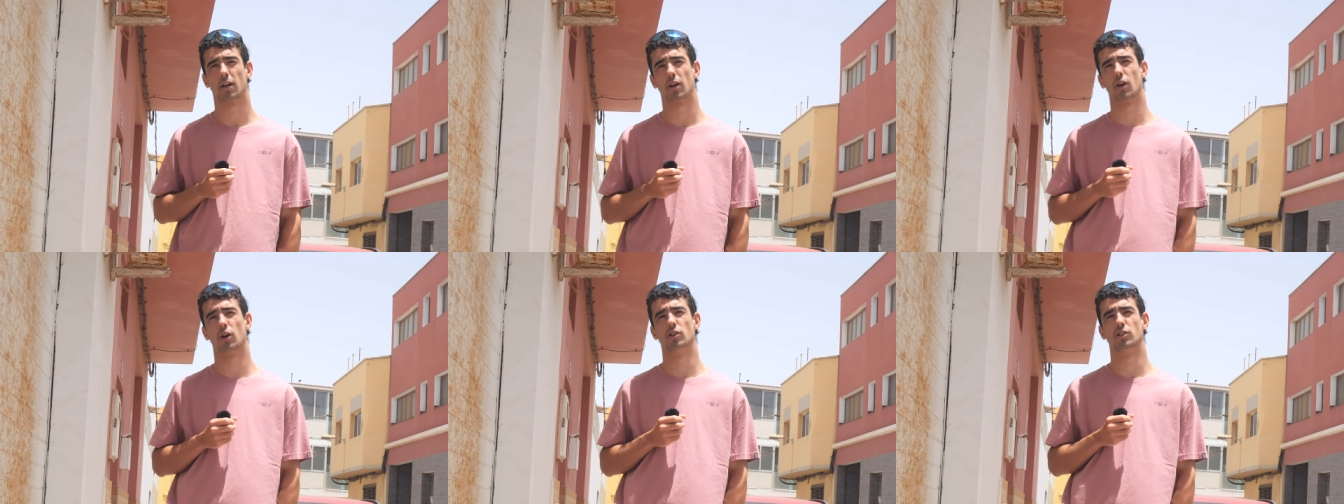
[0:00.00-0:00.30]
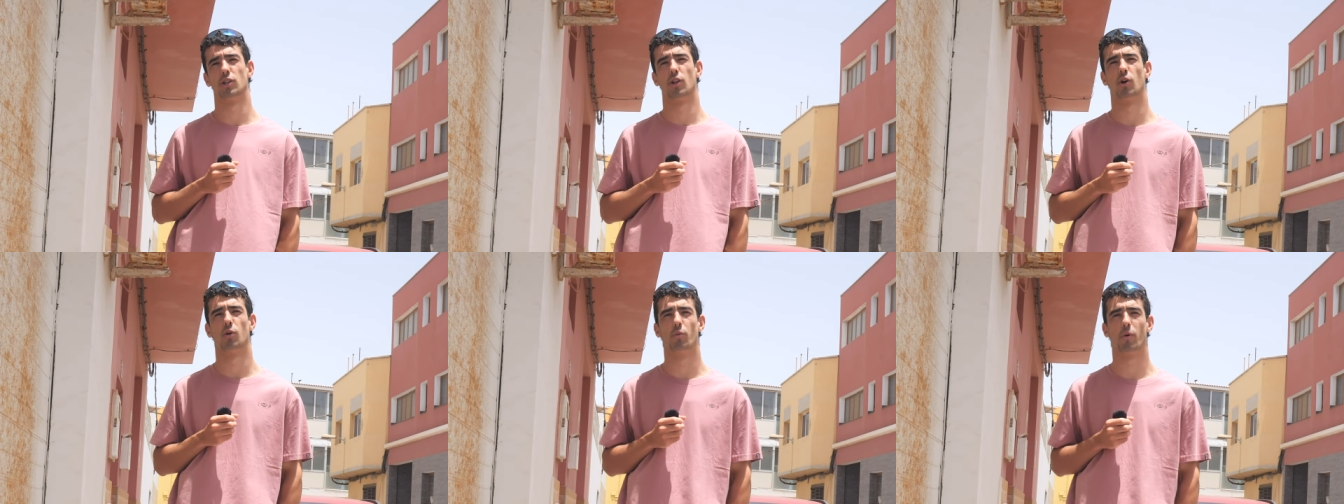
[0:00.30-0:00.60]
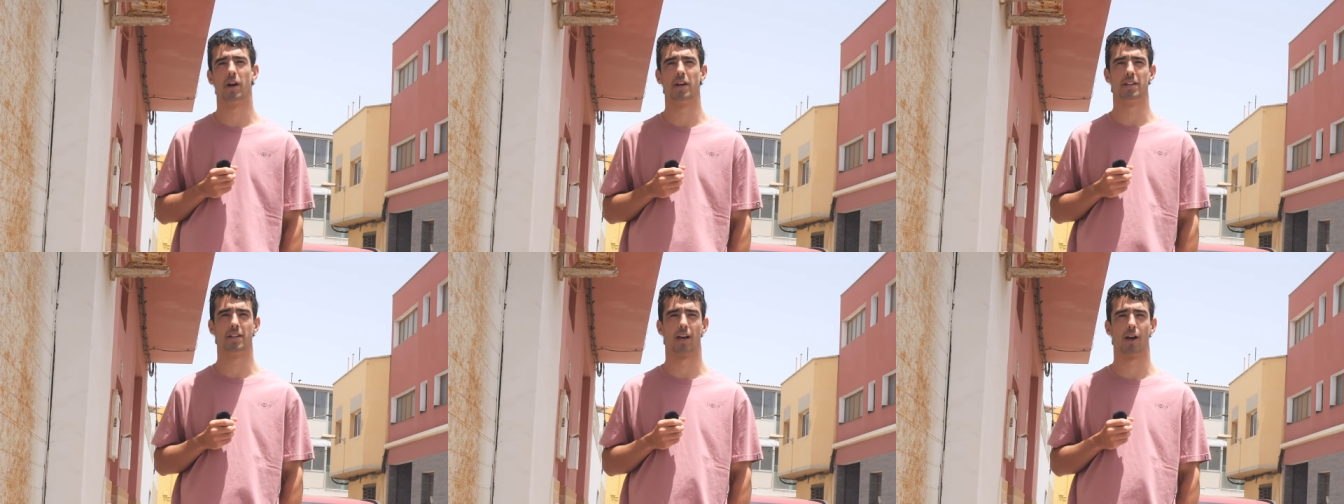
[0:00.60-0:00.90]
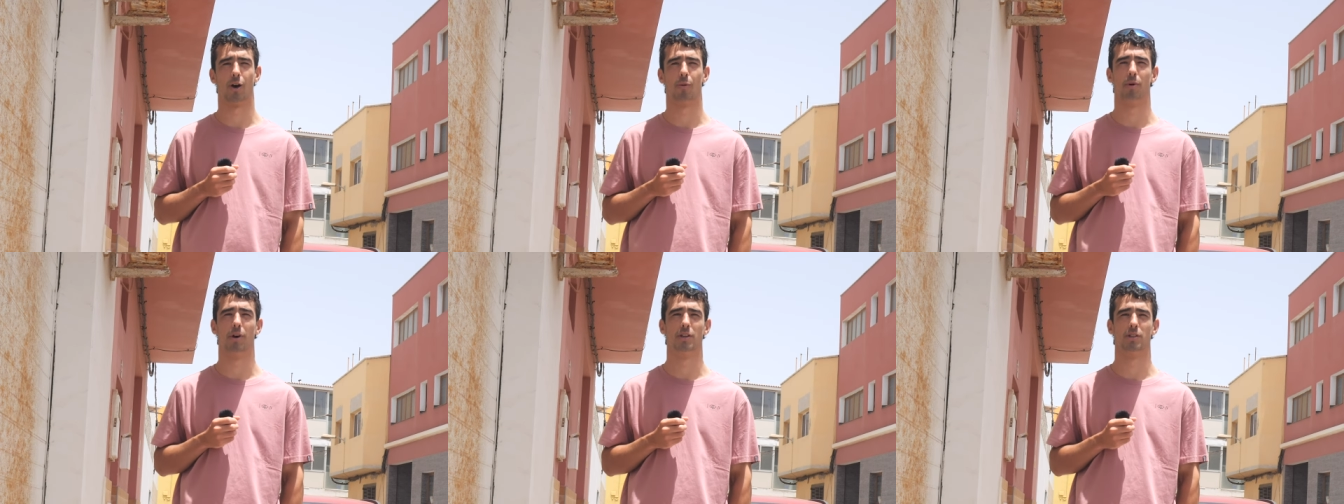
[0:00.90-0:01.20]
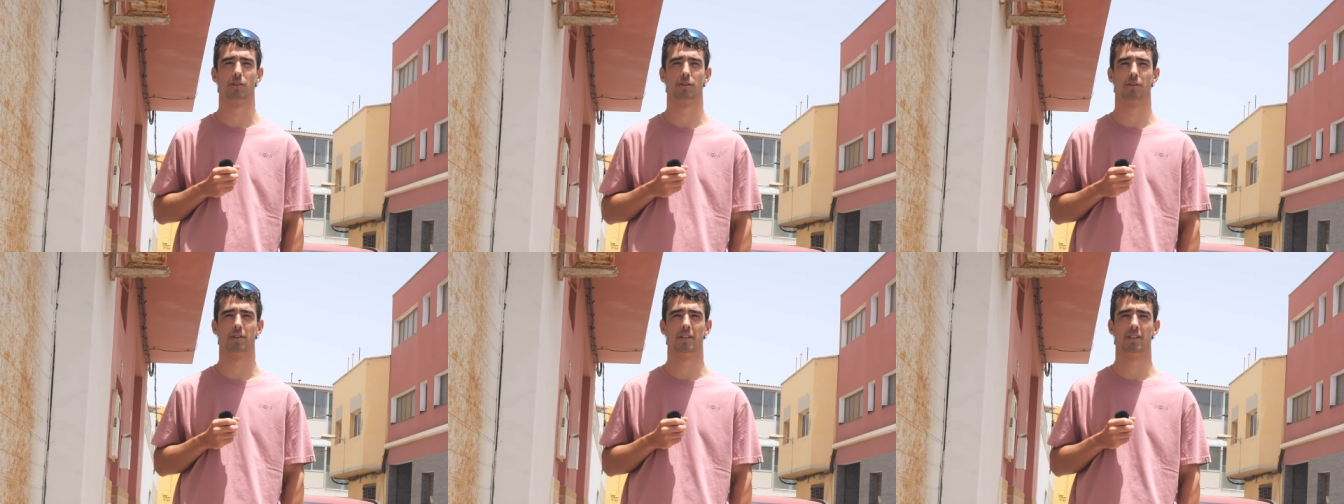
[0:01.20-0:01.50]
goes a long way to help
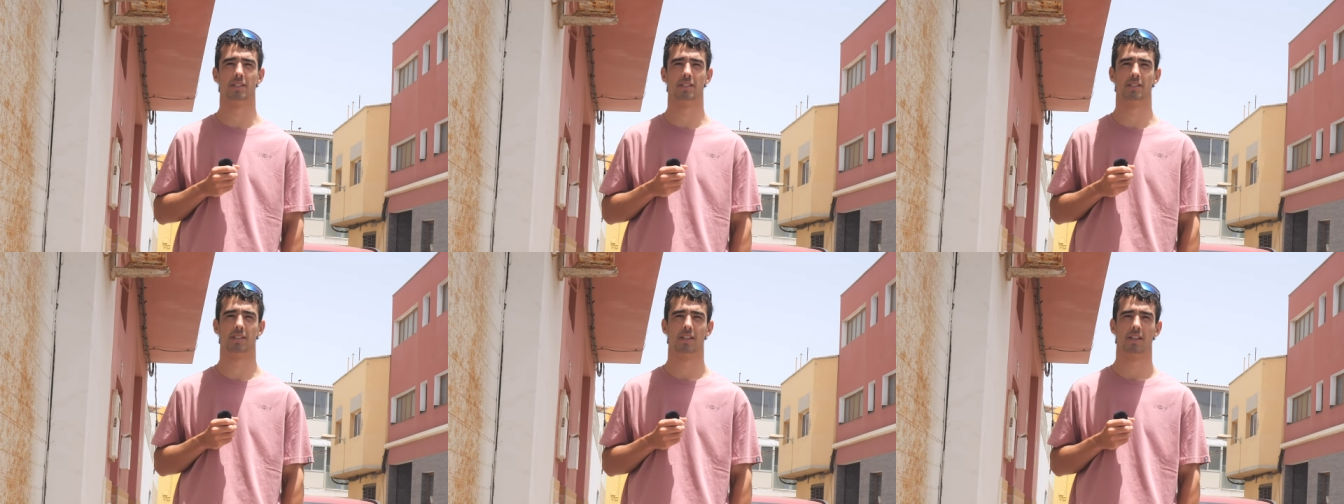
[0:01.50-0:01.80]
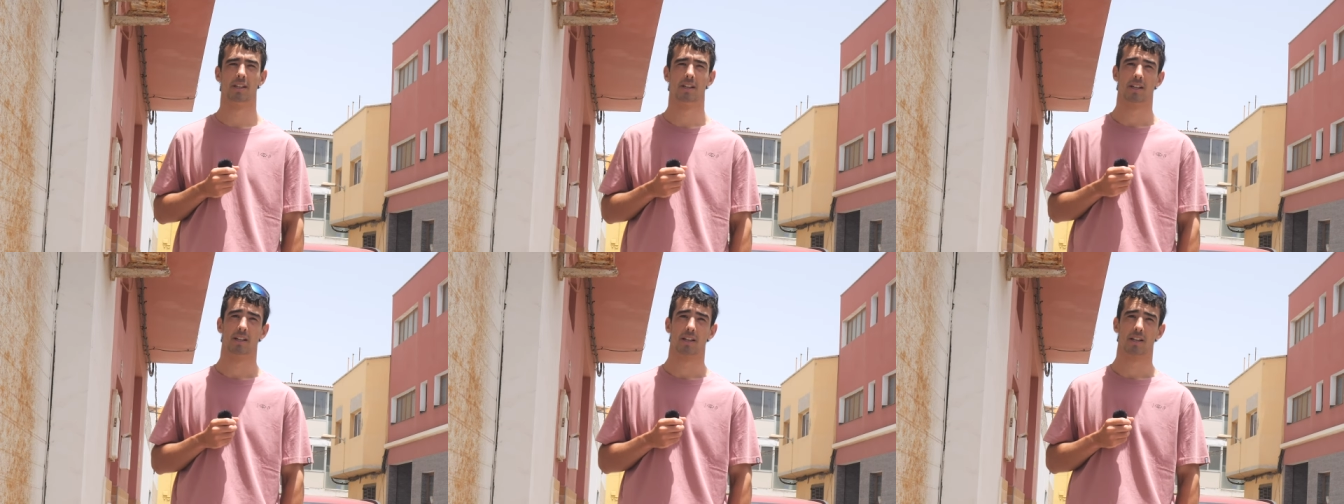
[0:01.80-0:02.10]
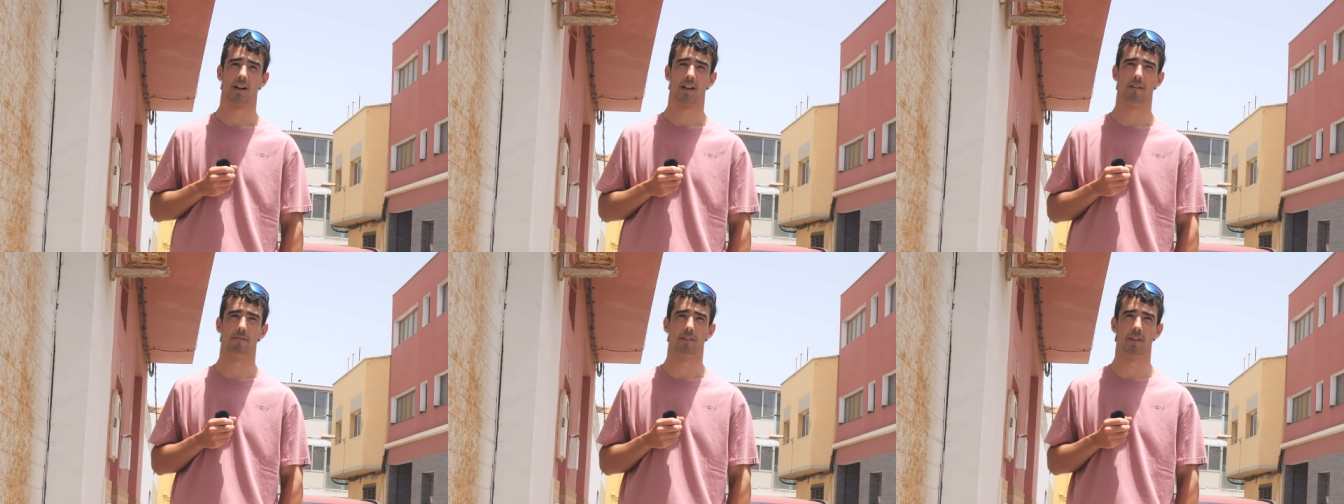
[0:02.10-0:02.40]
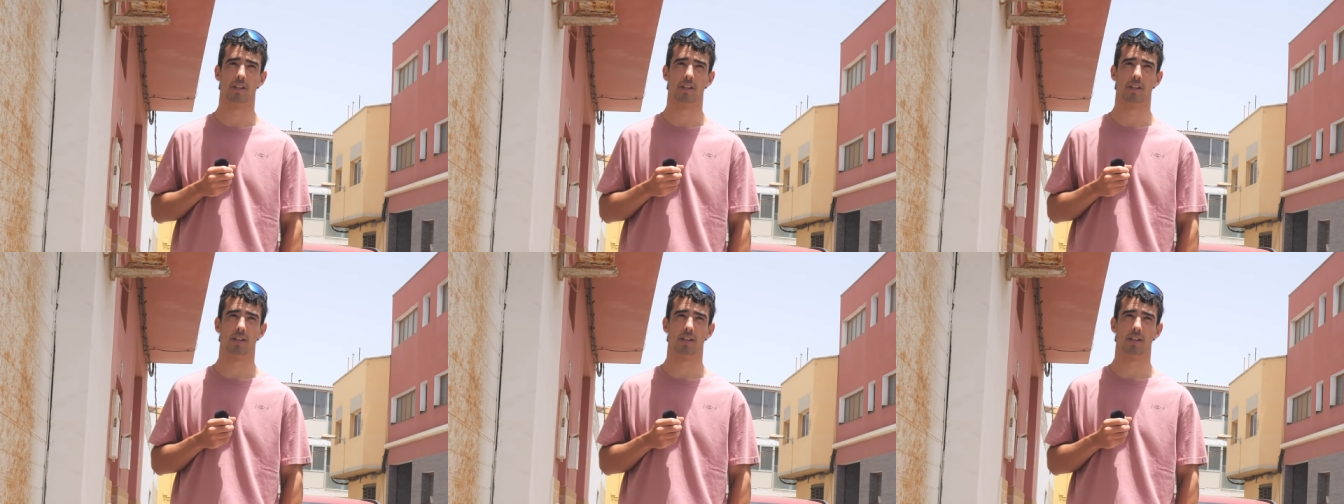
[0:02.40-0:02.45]
us on these kind of